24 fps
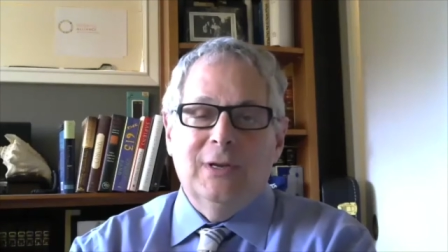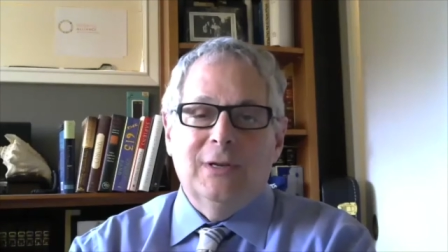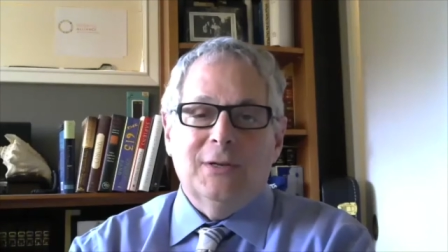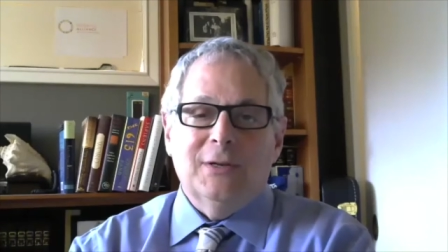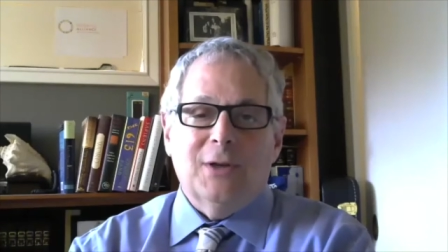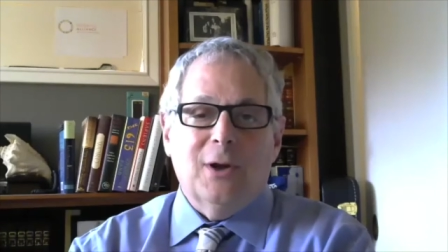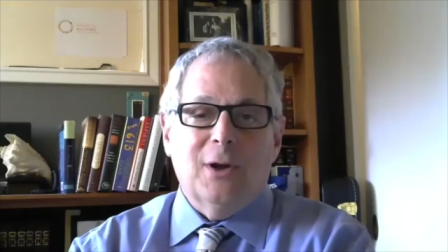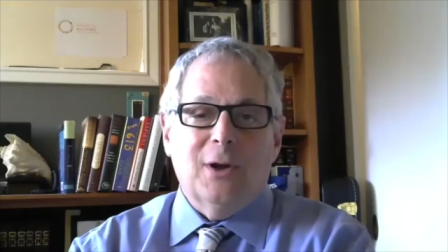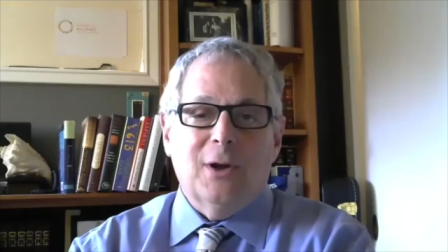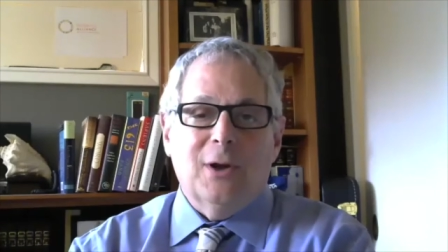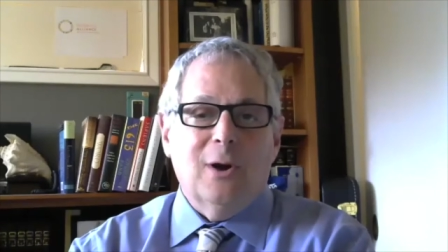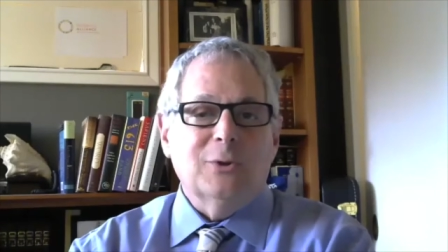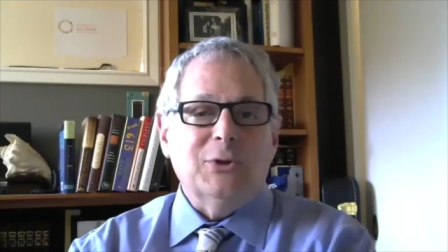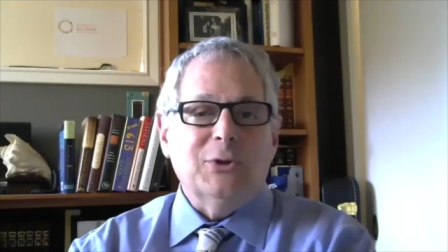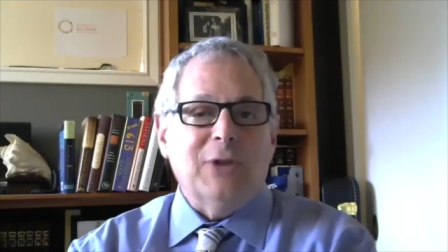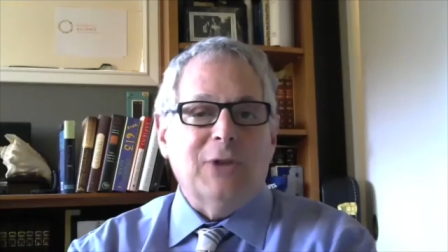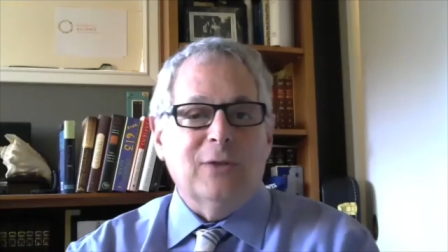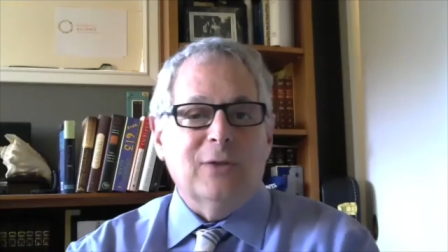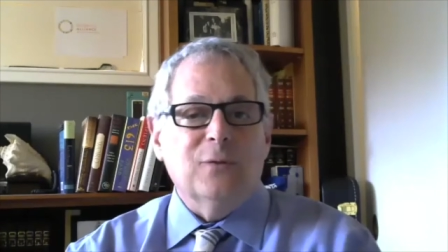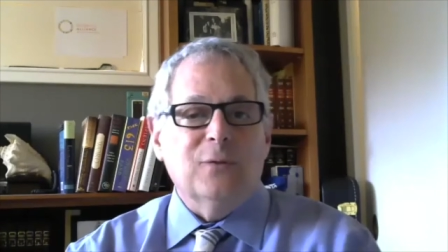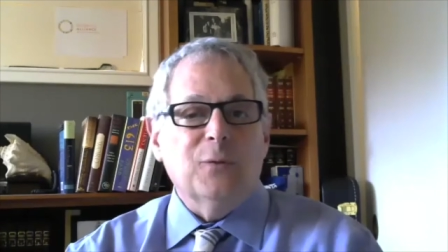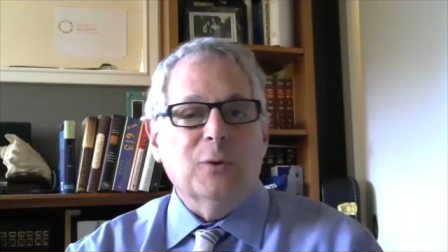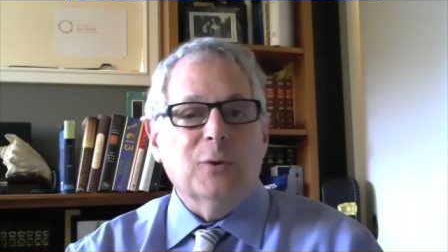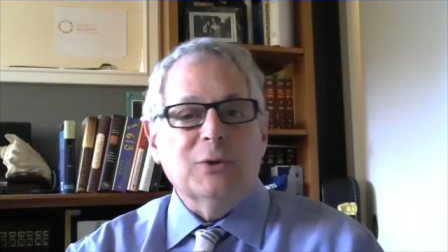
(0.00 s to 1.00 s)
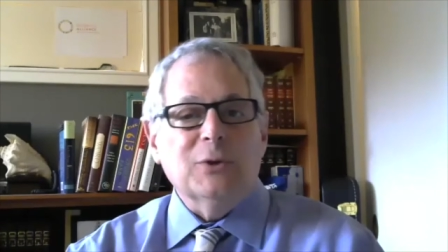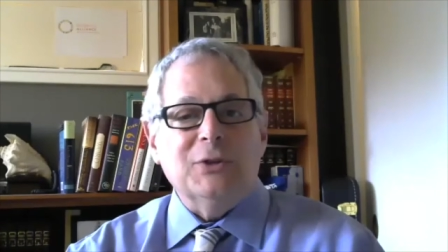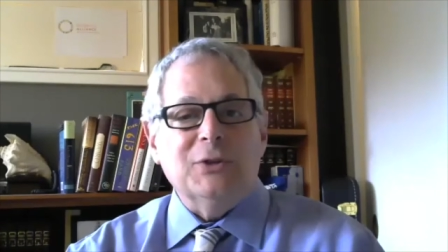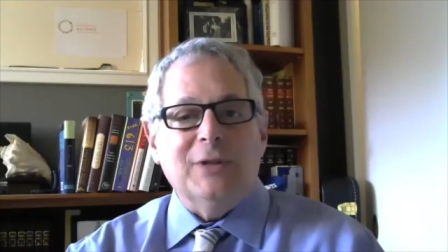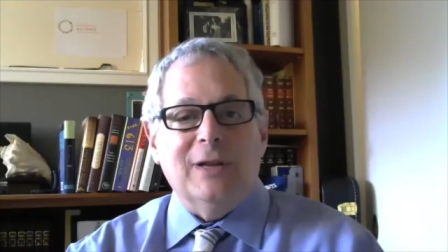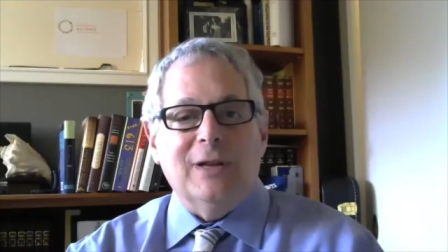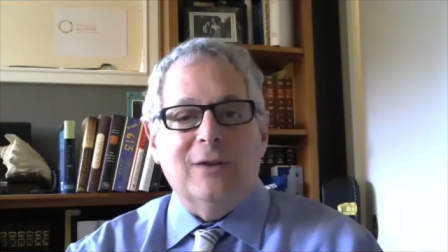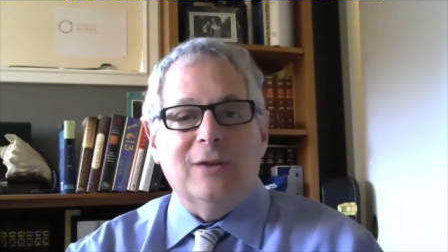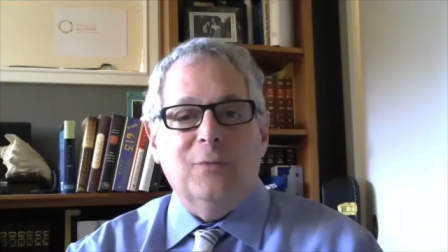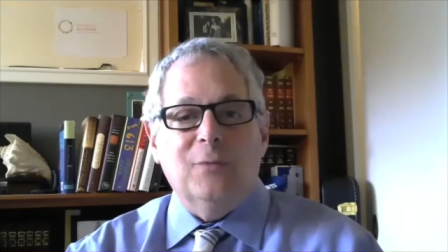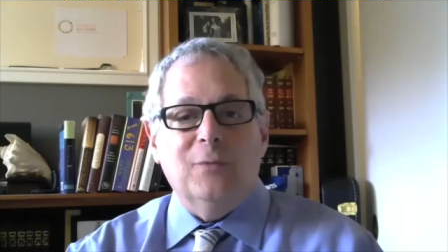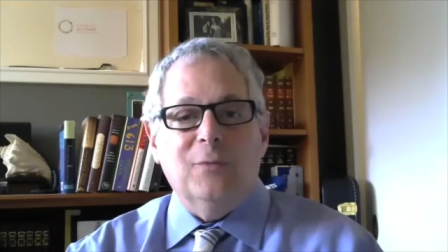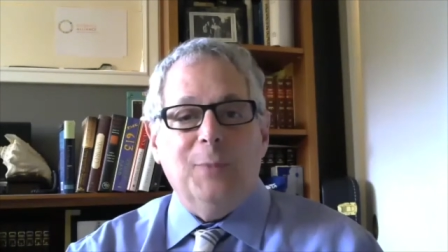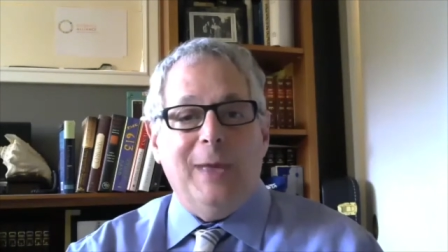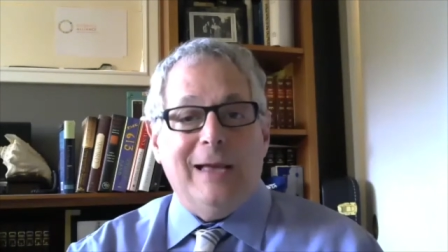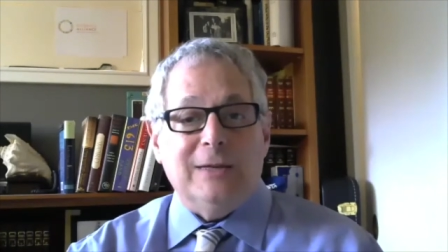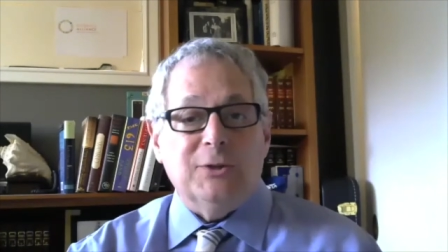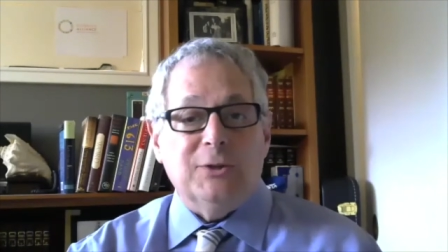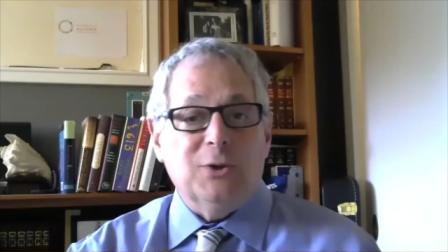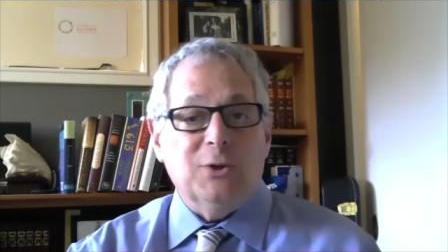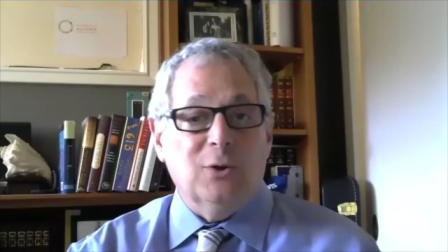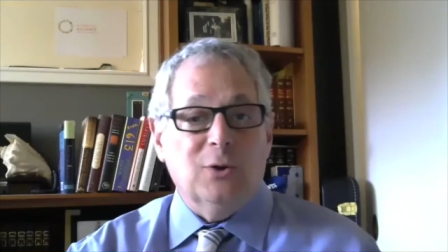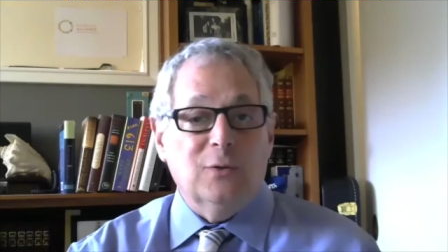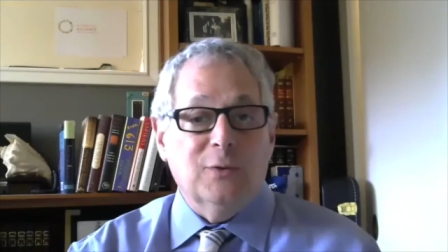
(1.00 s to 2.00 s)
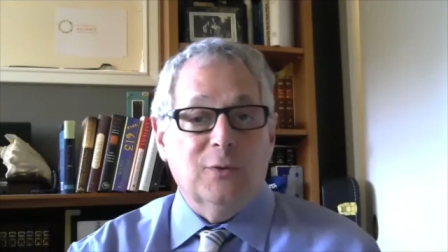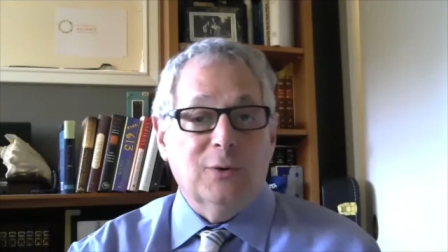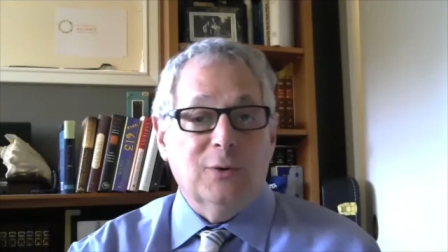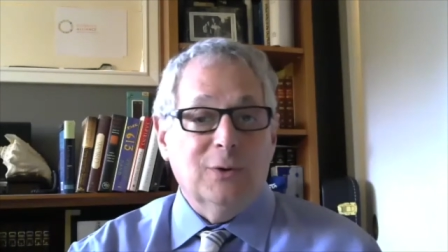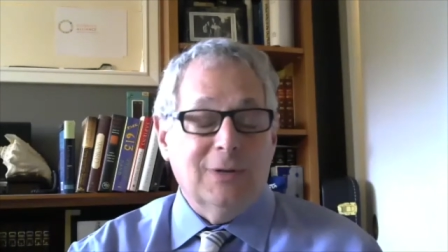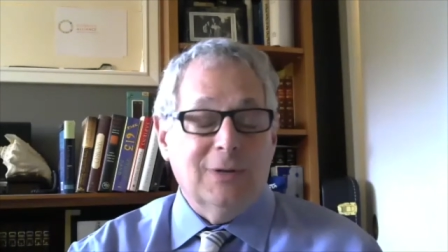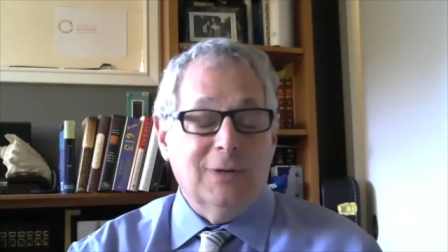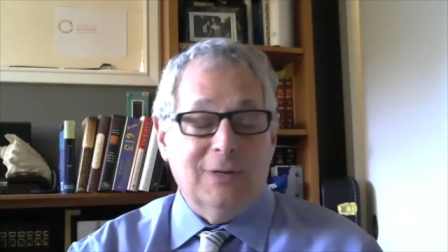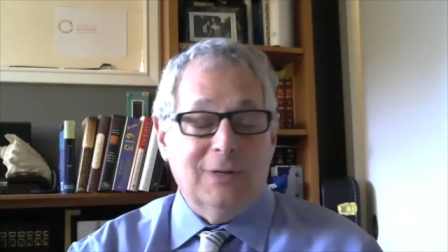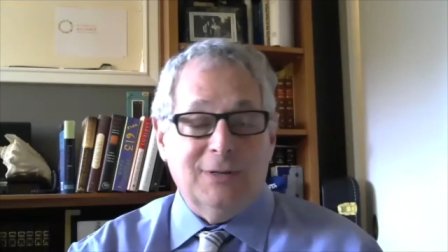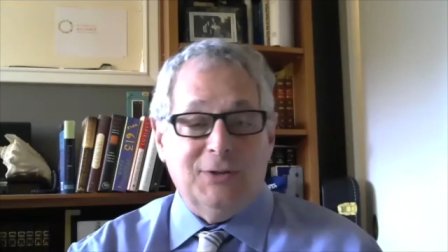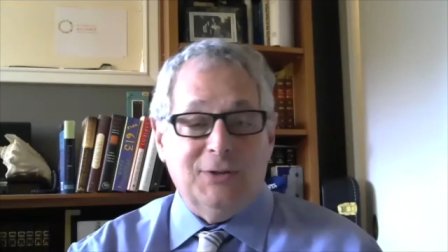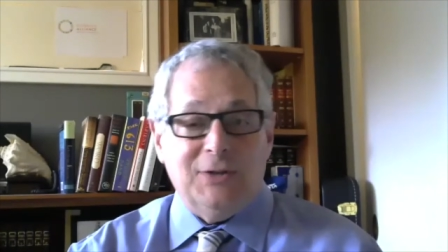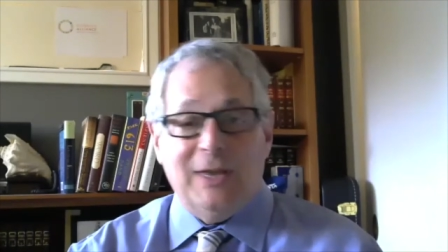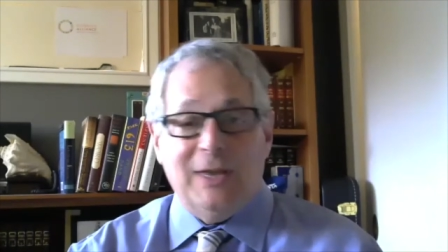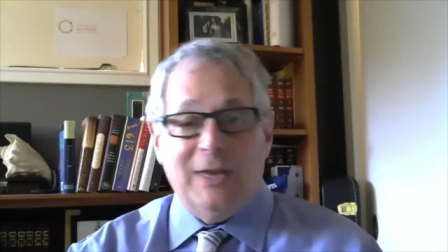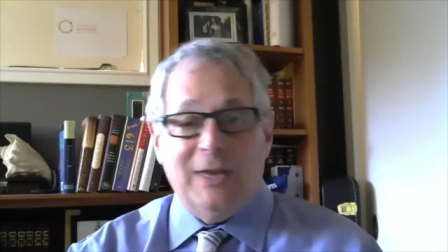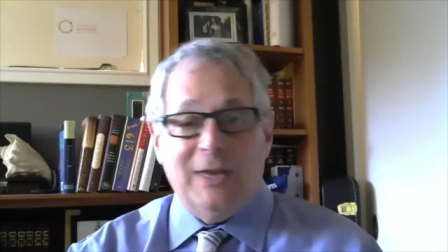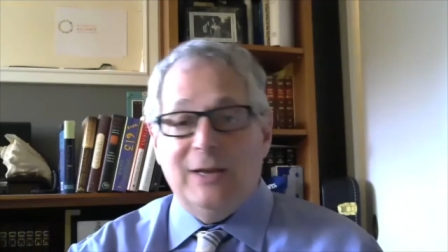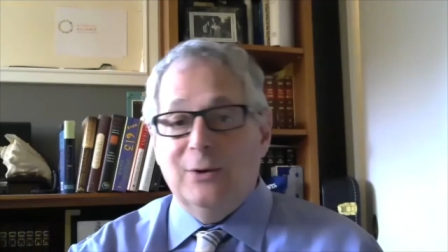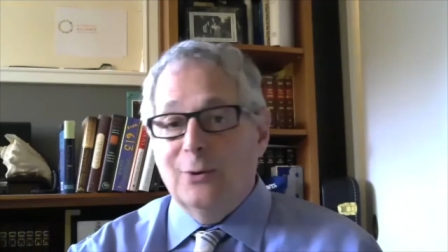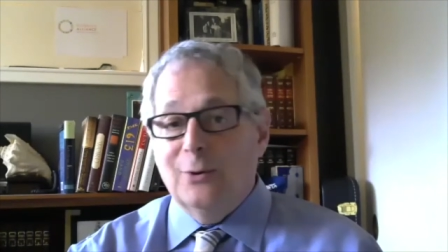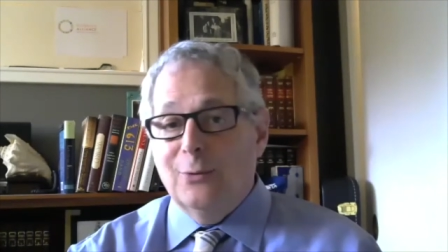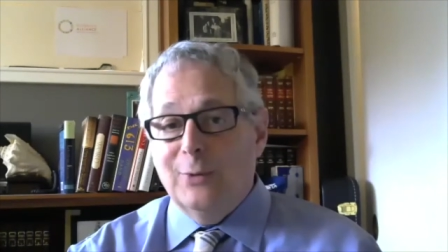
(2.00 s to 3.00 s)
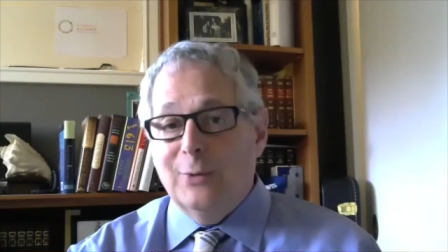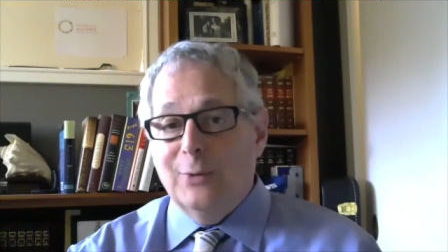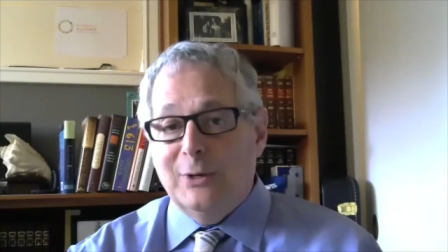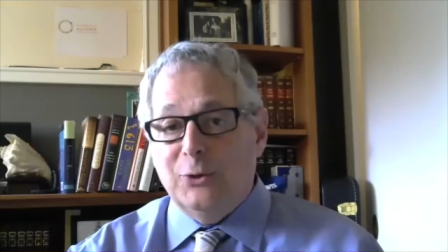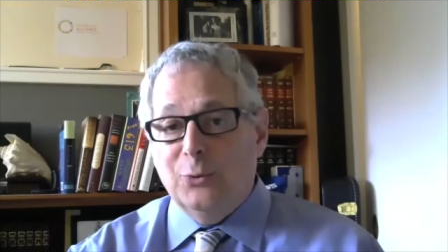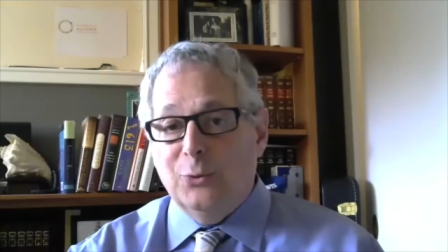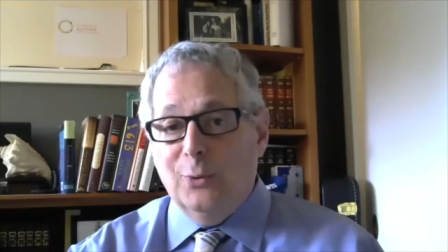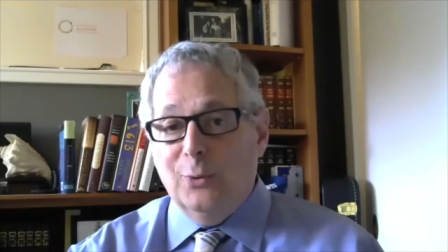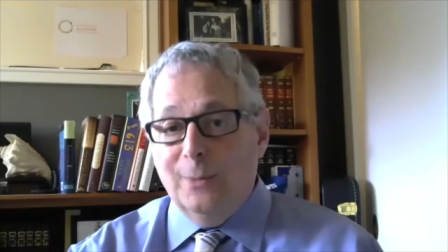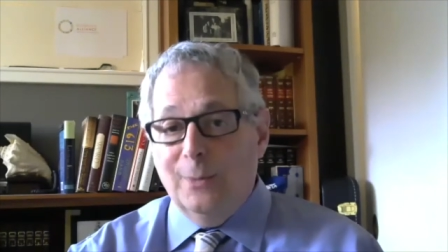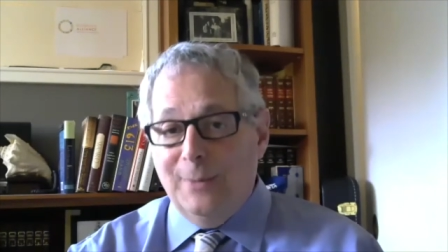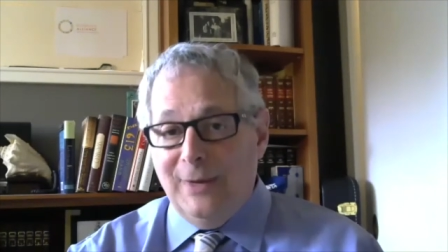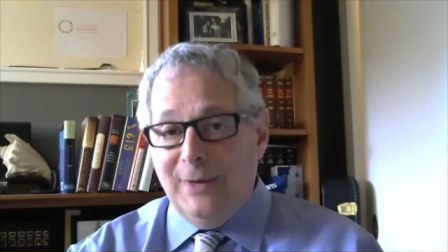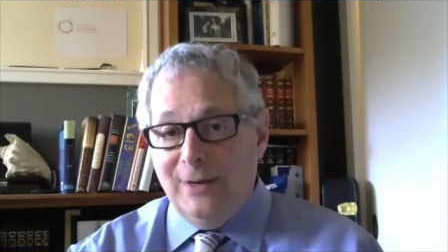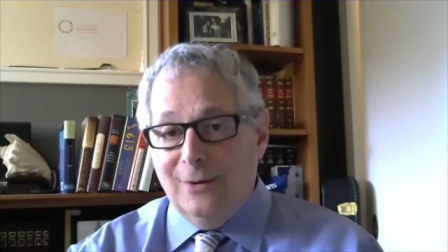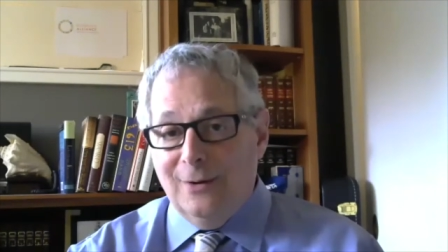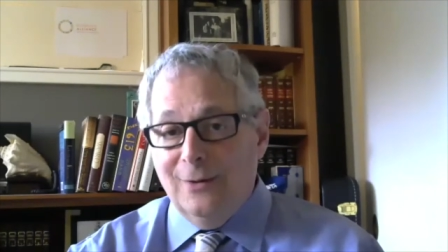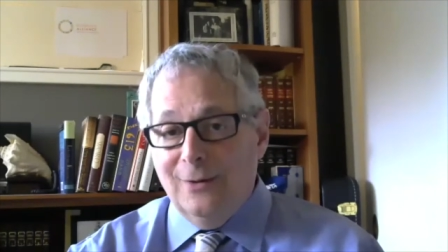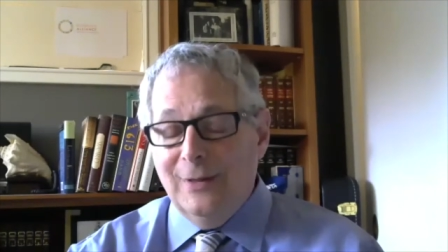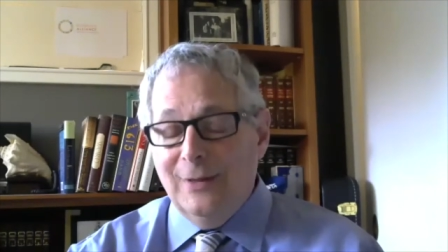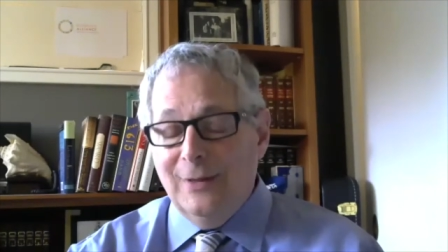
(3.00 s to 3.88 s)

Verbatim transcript: to host on the first night of Passover a Seder, a ritual meal,